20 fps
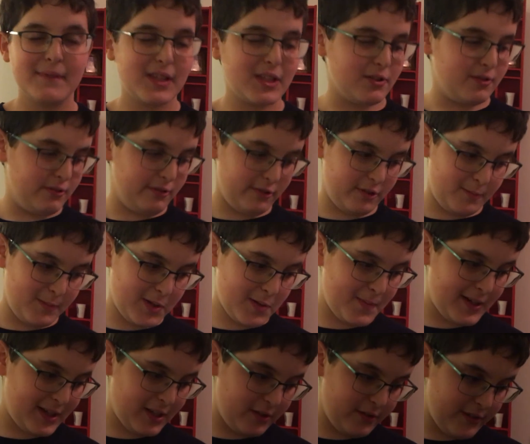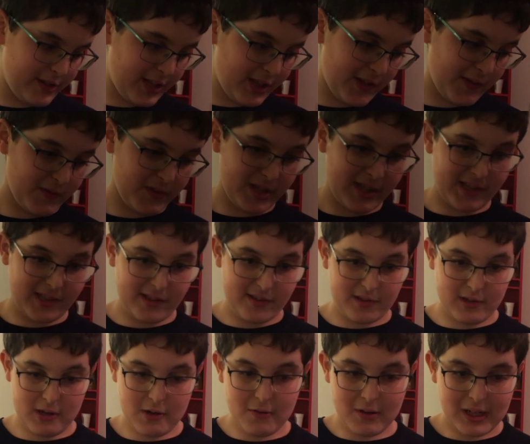So those are my speculations for season
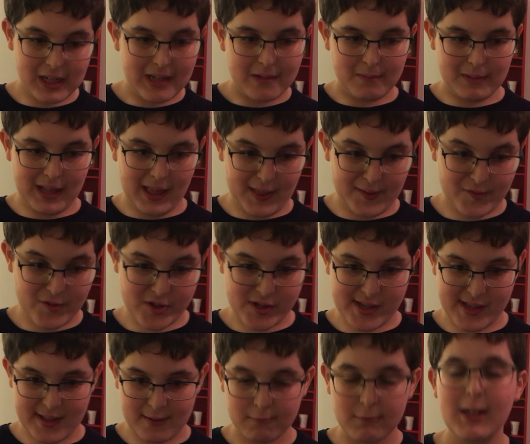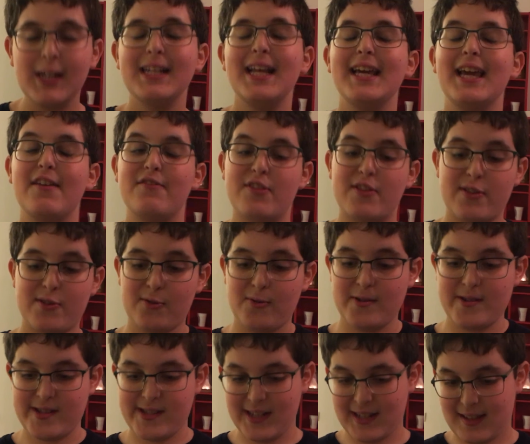2. But as for season 1, I give the
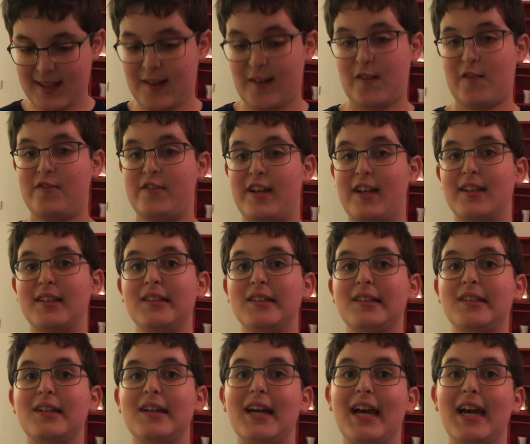story 6 out of 10.